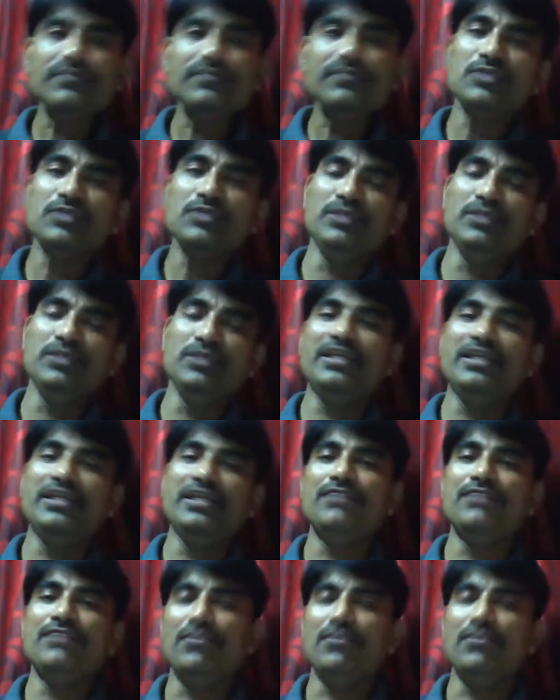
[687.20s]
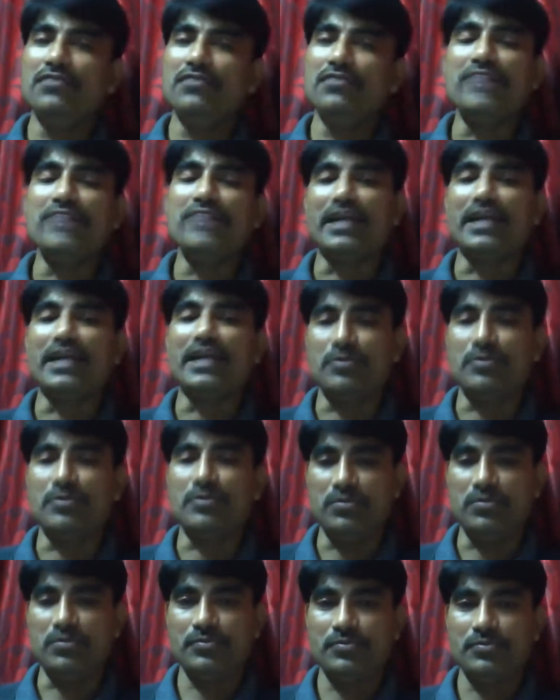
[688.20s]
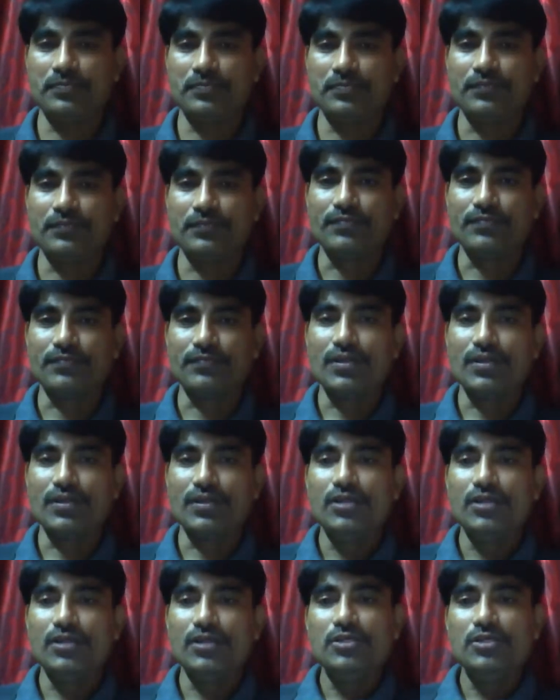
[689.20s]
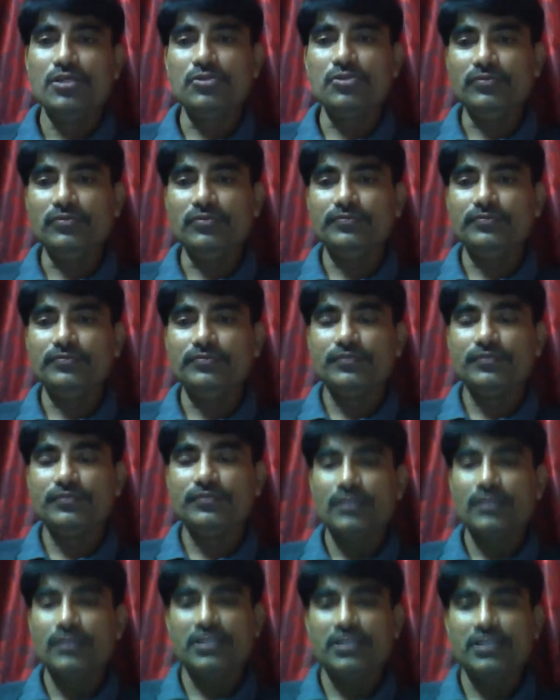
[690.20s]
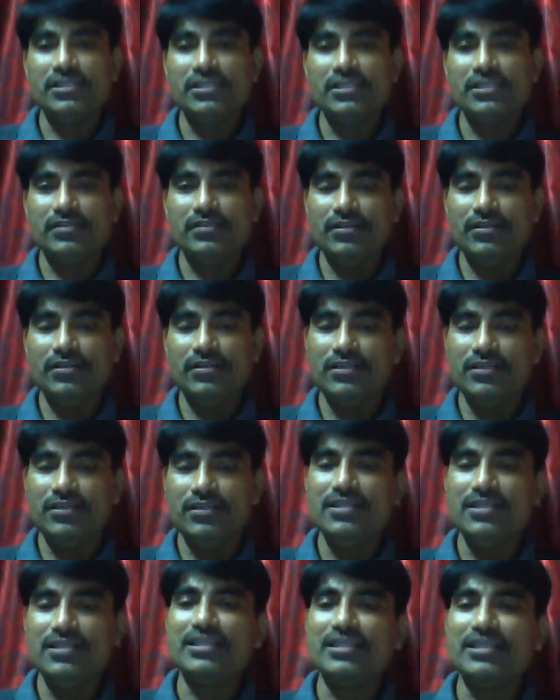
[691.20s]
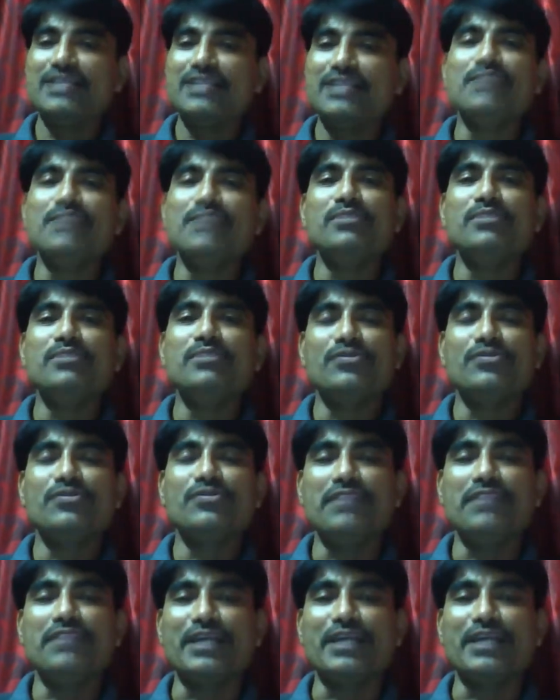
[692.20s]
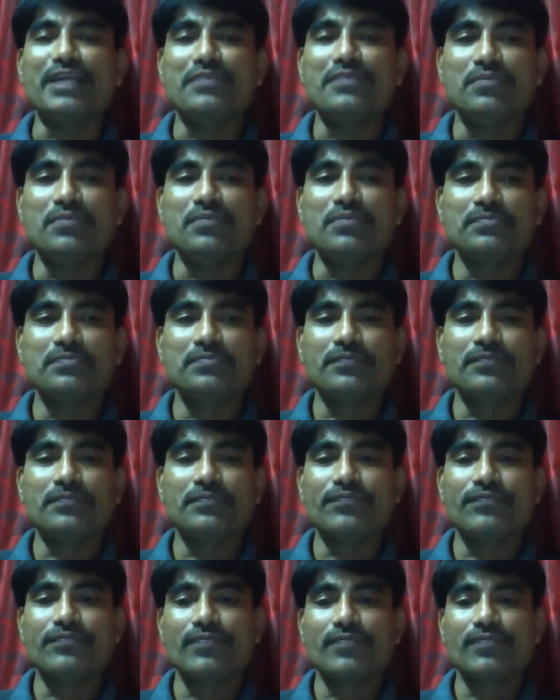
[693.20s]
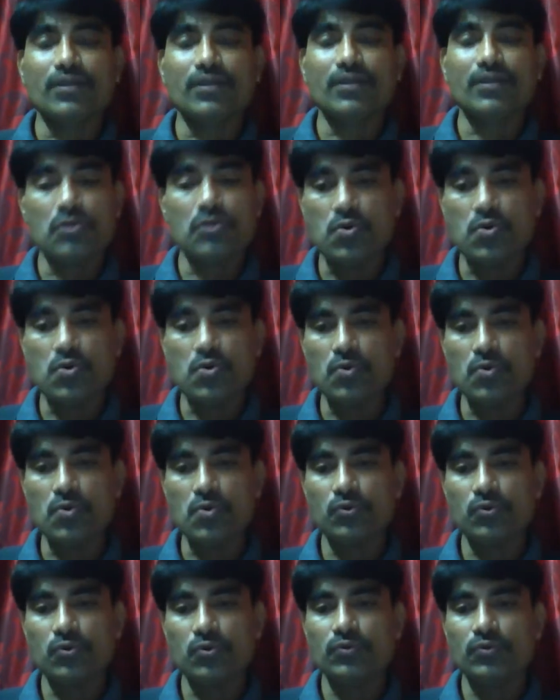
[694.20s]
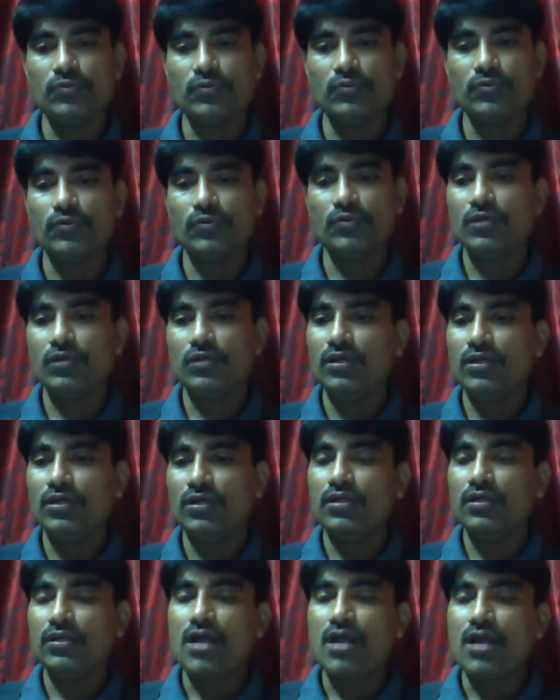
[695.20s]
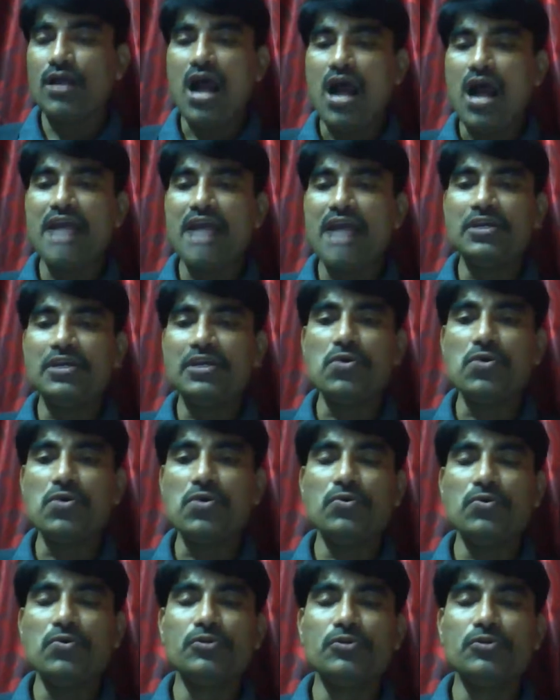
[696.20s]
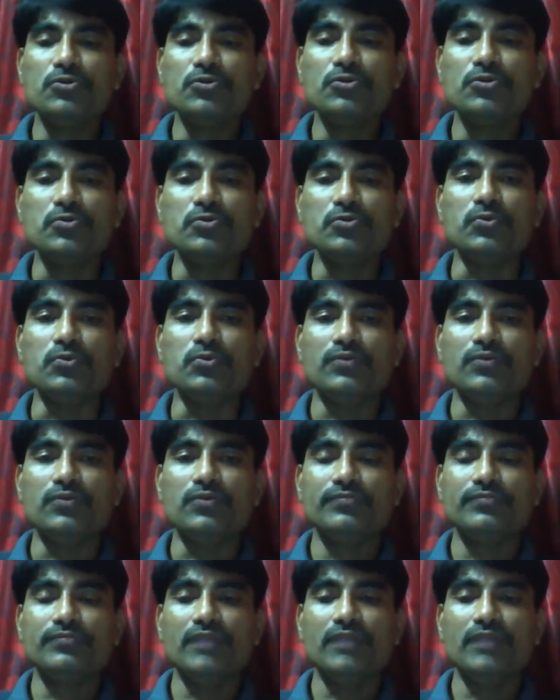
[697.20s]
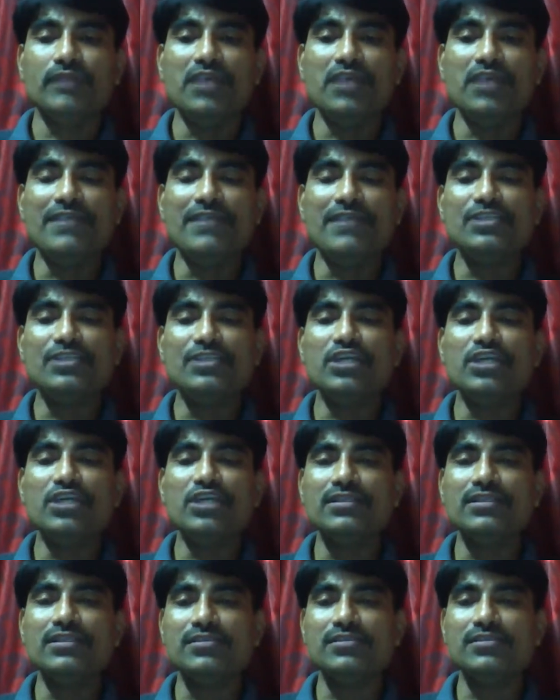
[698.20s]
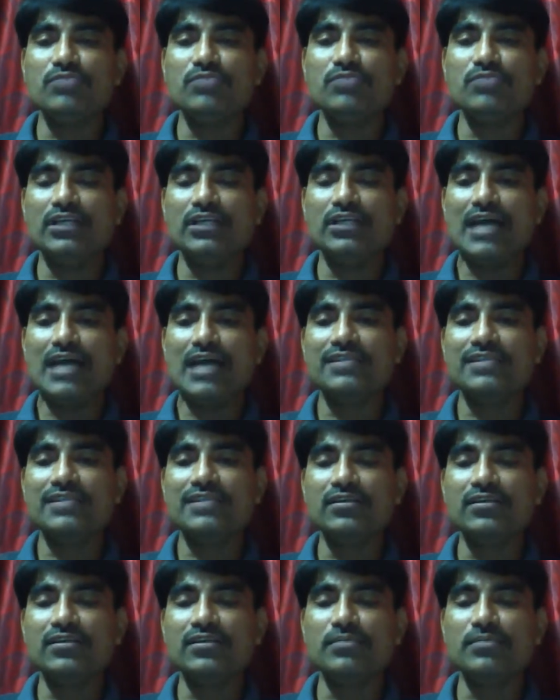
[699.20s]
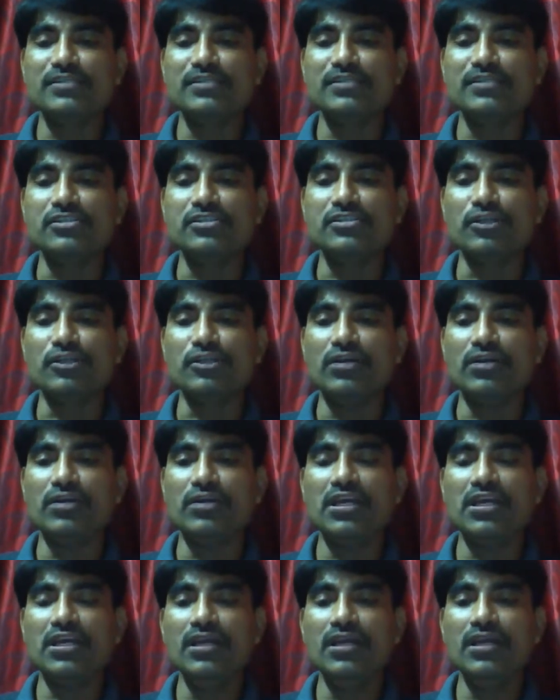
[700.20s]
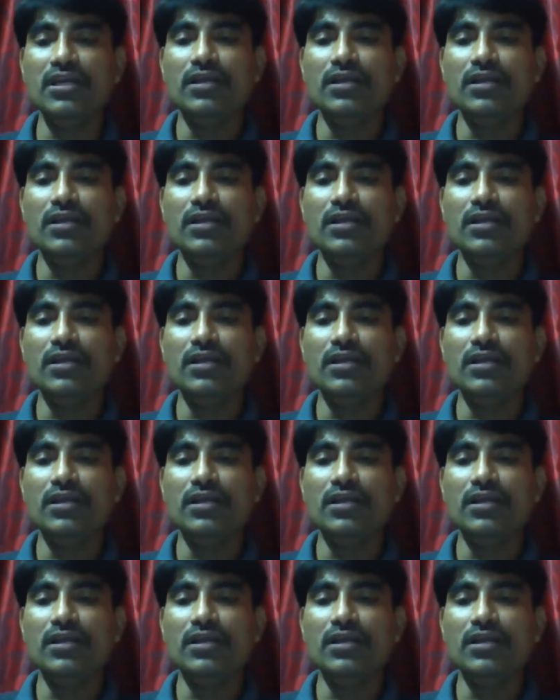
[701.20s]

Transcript: with the help of finite verbs. So it is these are the examples of finite verb. Go, I go to school. If I change the subject as third person singular he,